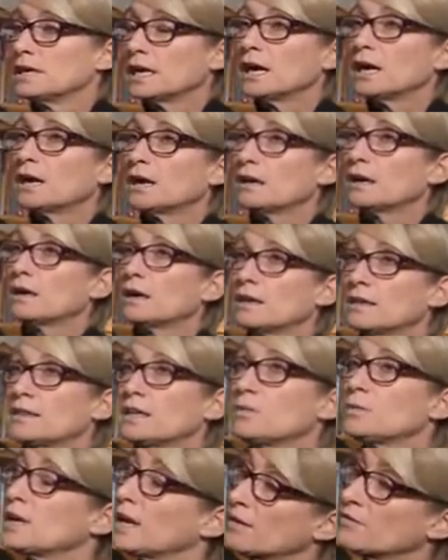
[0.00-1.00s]
Yeah, I
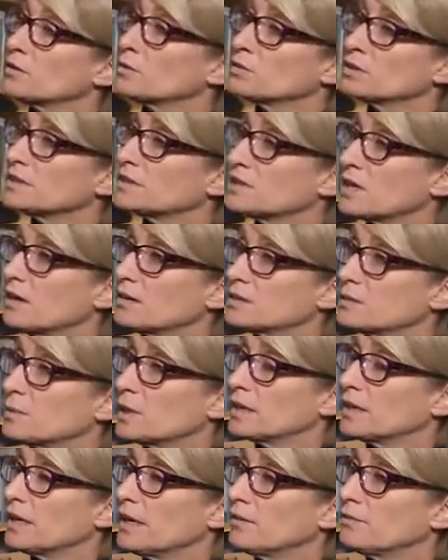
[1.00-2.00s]
think we haven't really talked
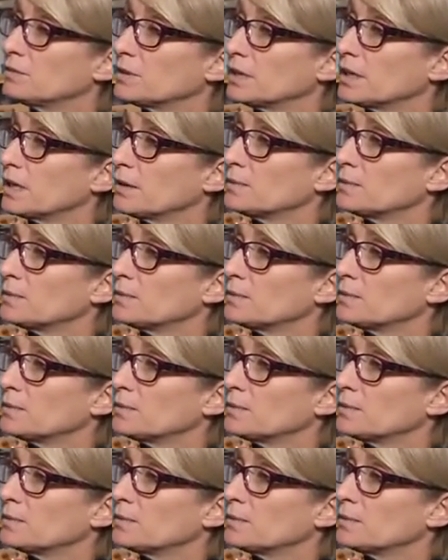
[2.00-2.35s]
about it, have we?